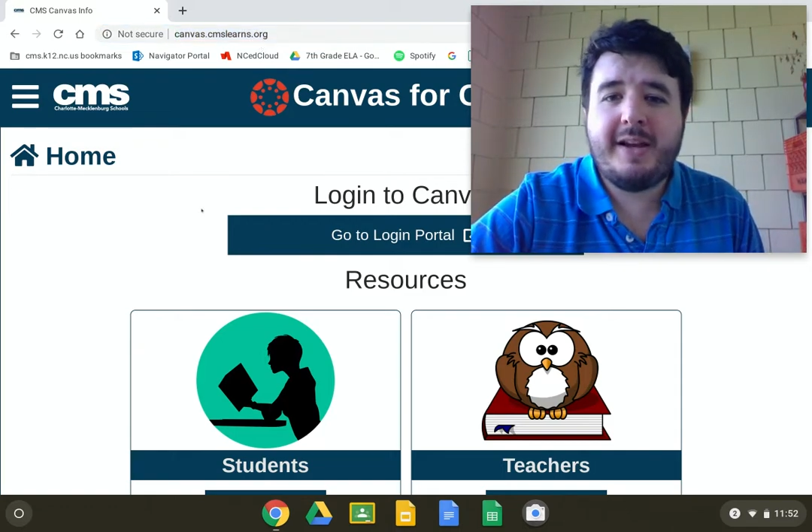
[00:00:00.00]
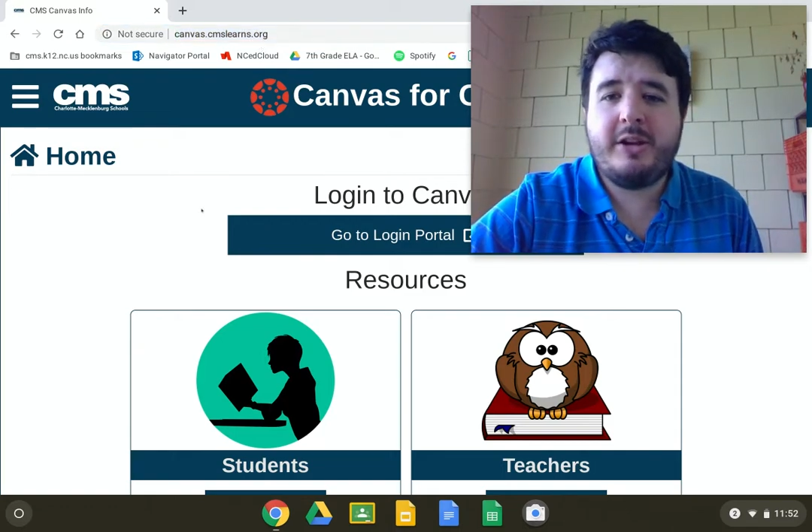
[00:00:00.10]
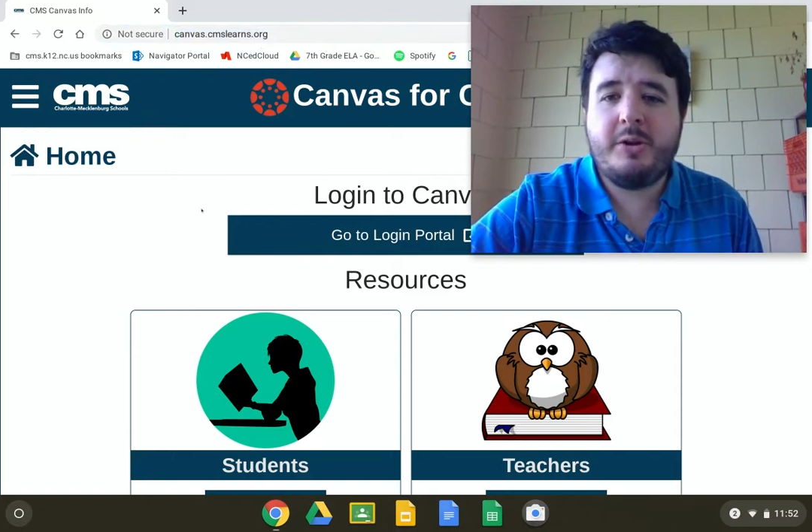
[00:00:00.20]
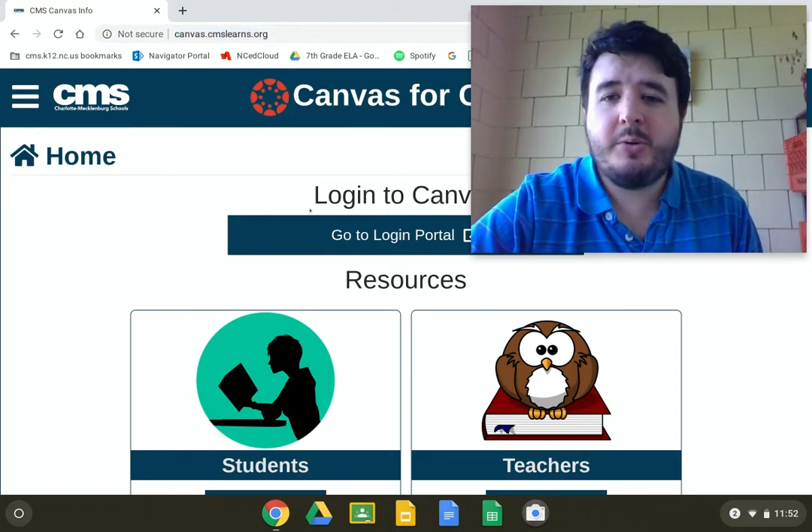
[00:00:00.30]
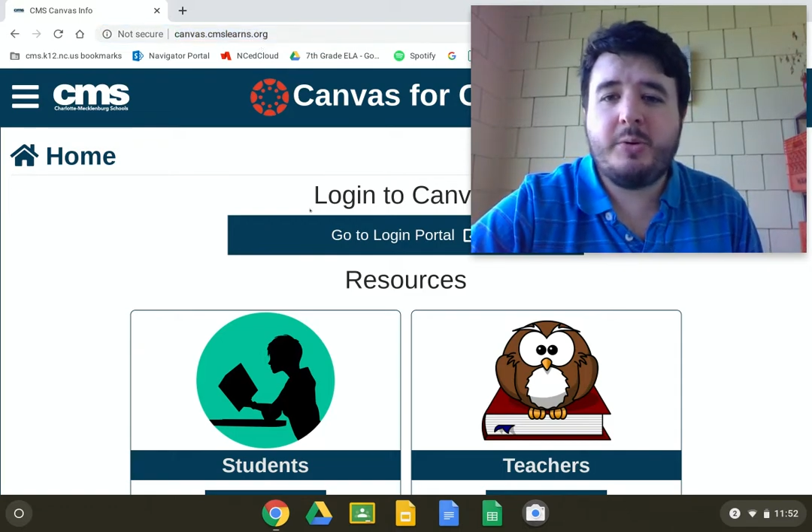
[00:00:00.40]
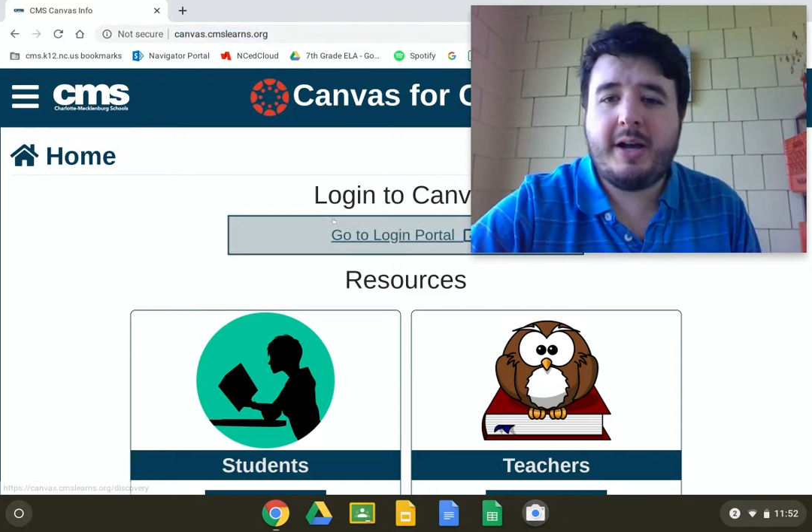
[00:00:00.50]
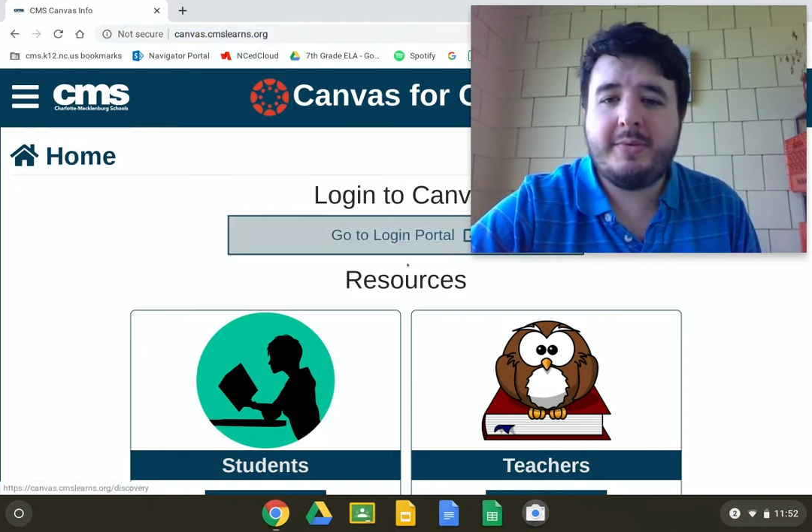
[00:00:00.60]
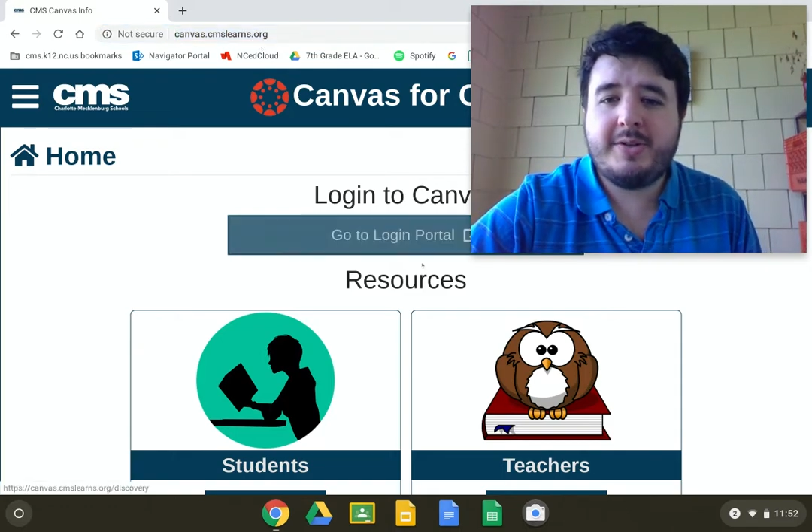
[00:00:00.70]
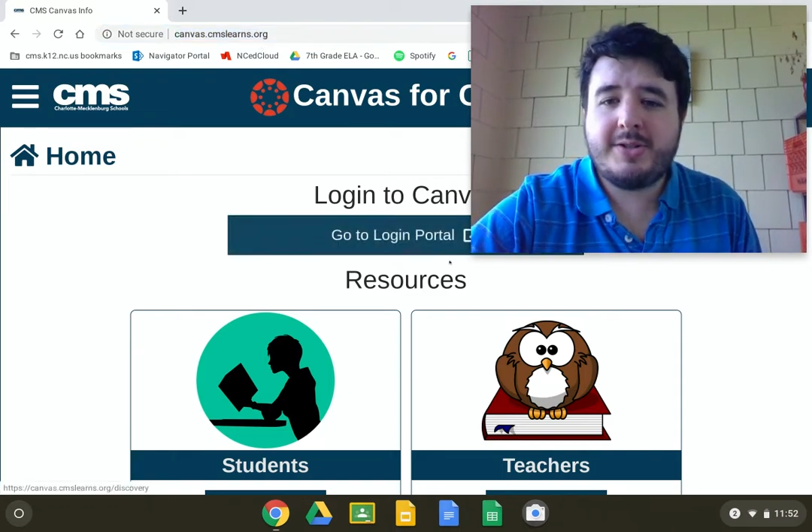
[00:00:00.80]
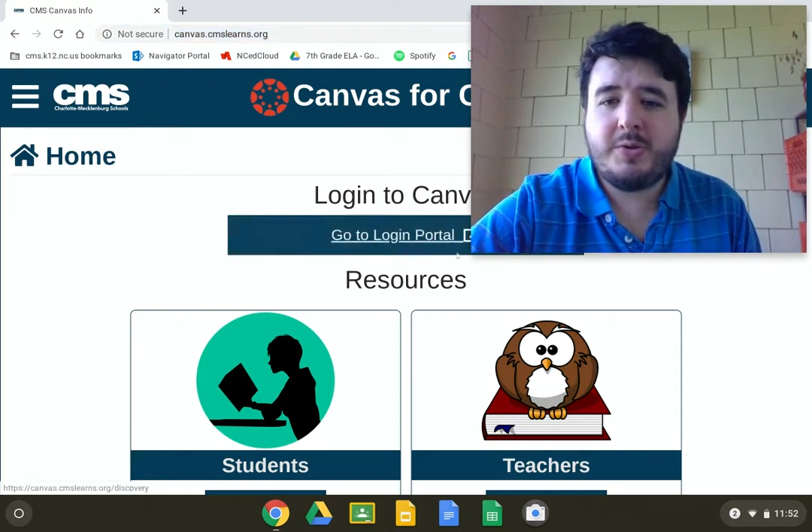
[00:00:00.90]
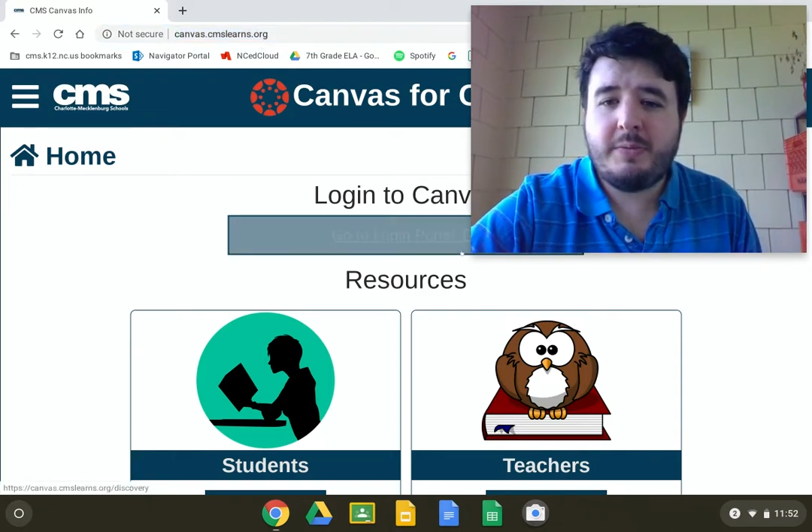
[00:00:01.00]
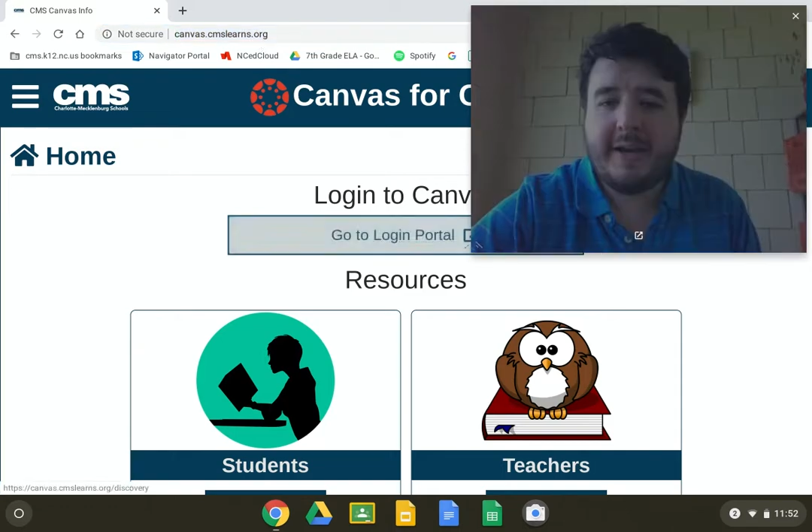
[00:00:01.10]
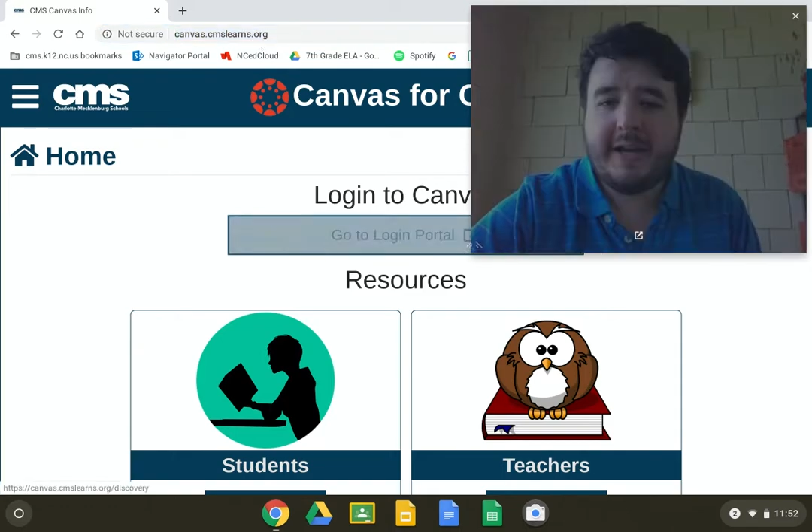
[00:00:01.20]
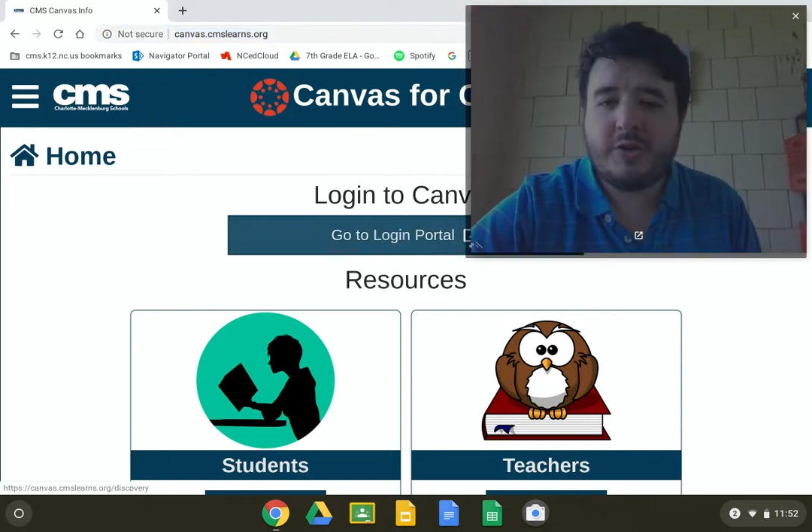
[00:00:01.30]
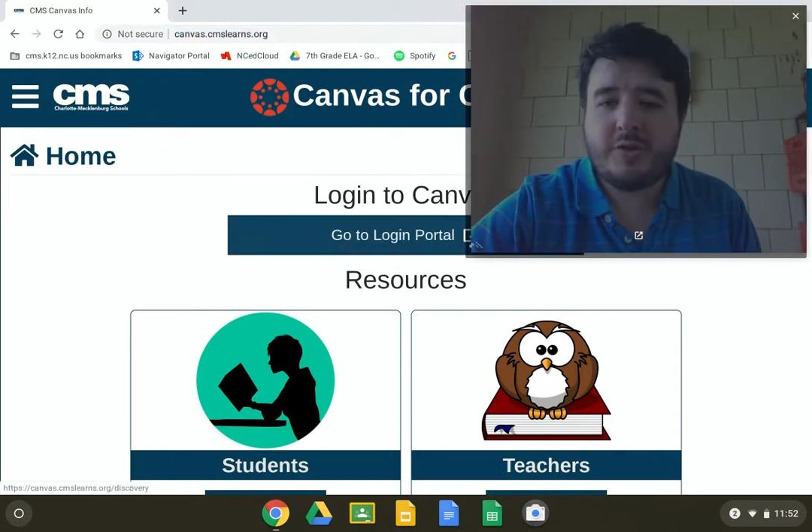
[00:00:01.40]
and you will come to the
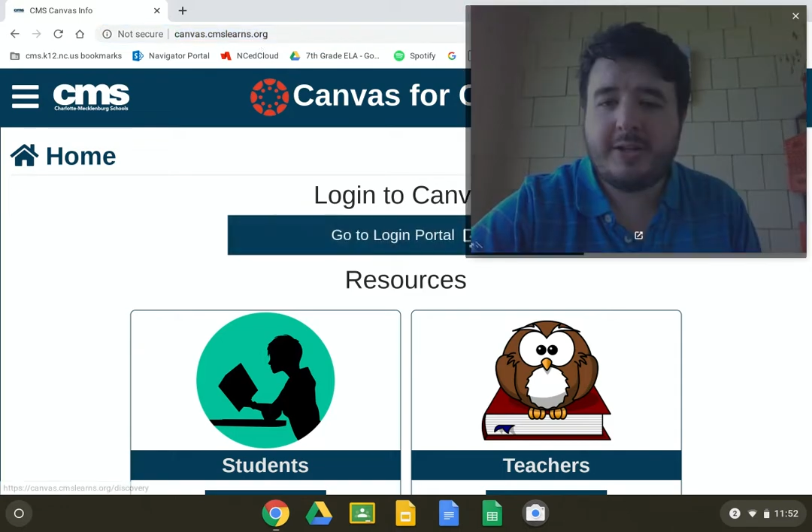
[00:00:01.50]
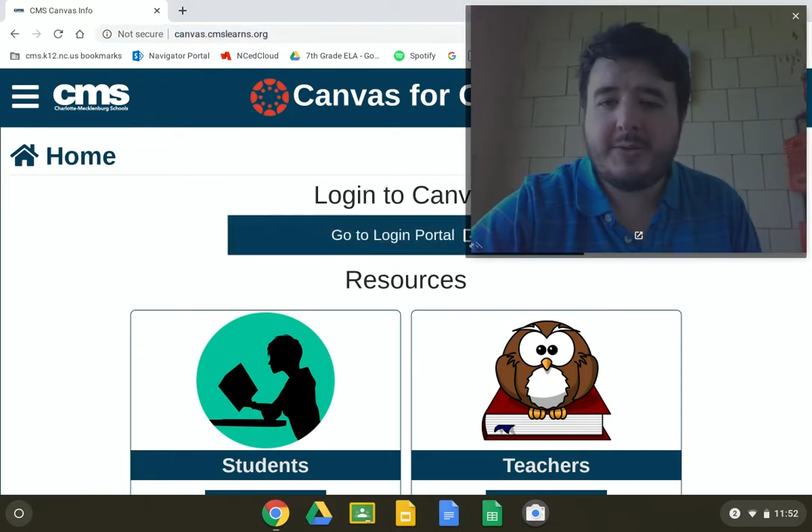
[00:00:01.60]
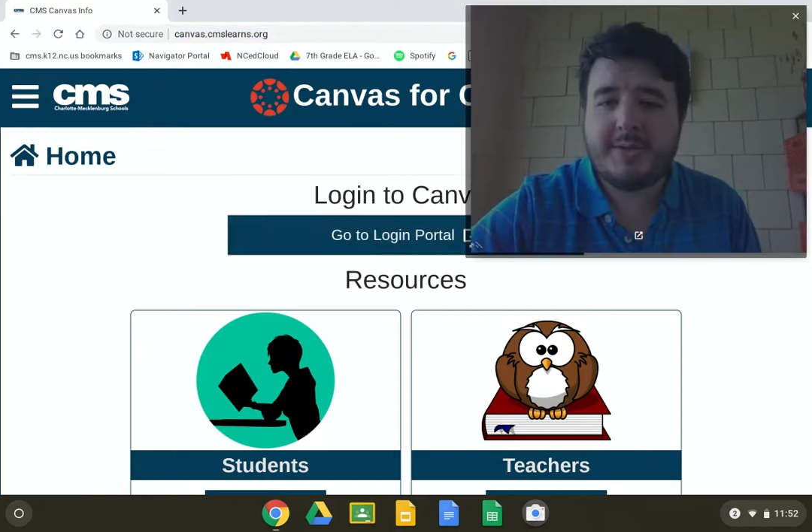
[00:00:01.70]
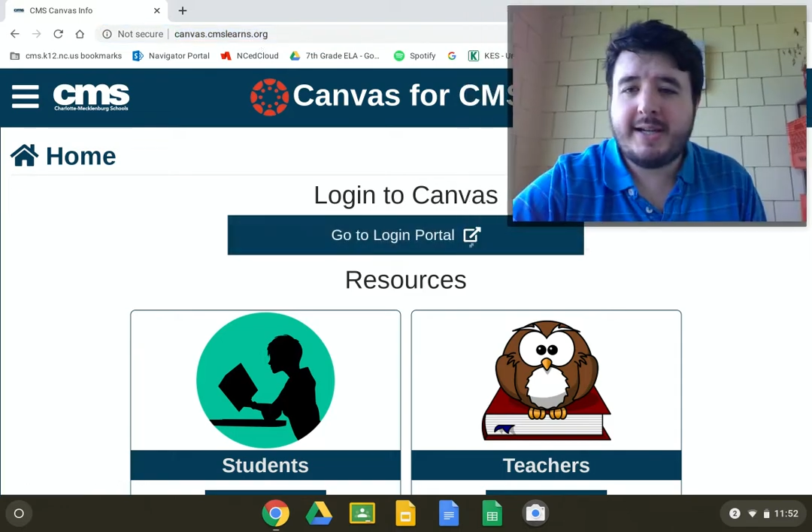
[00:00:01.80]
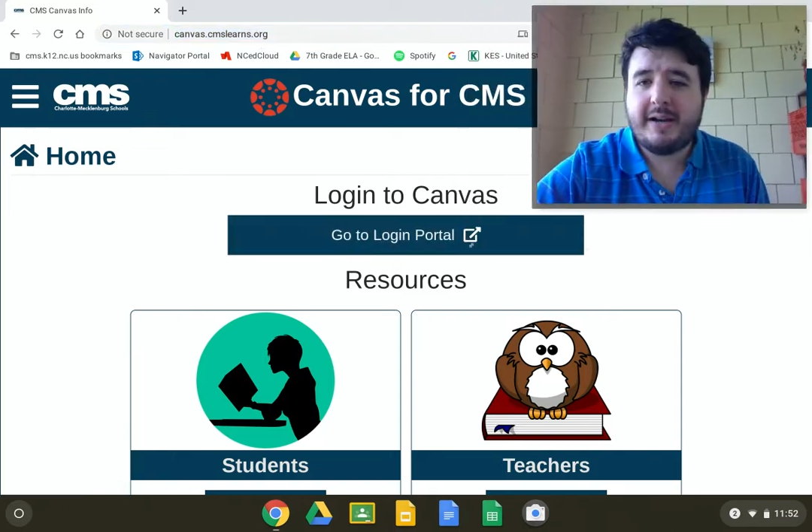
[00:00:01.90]
page that you see